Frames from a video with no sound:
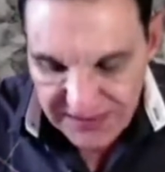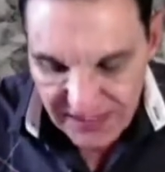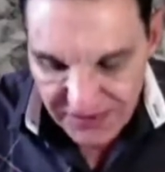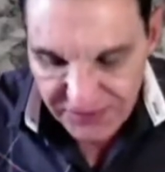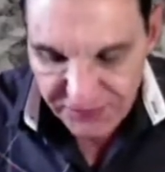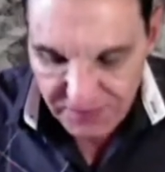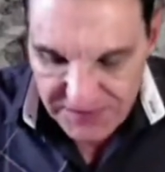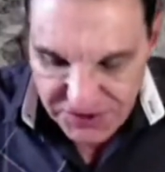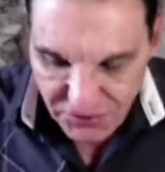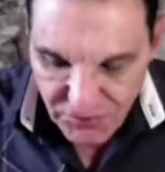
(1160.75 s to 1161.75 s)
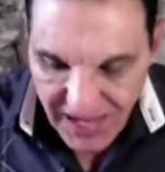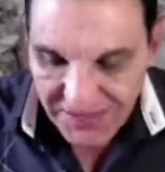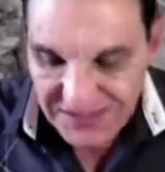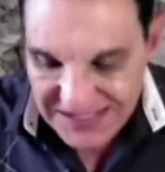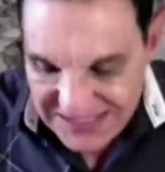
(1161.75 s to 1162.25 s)
gathered from the
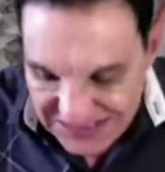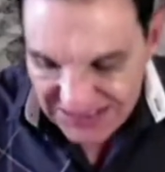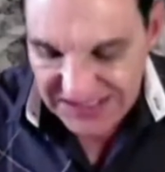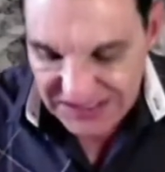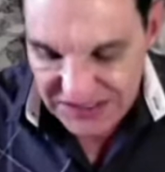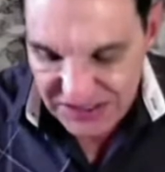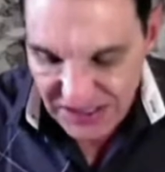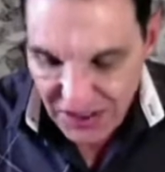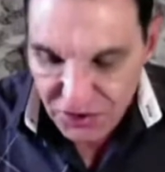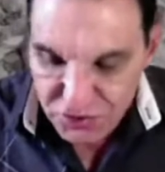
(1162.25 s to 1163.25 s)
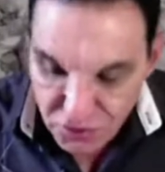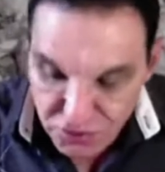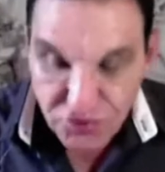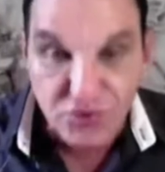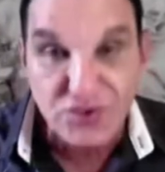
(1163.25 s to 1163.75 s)
surrounding cities to
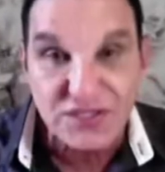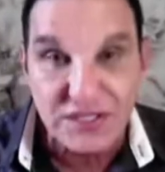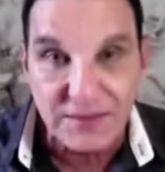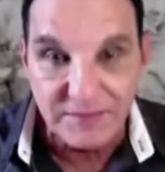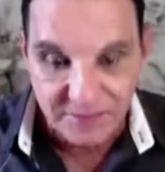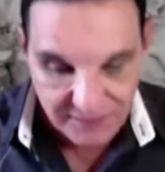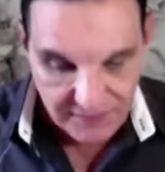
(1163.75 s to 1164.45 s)
Jerusalem.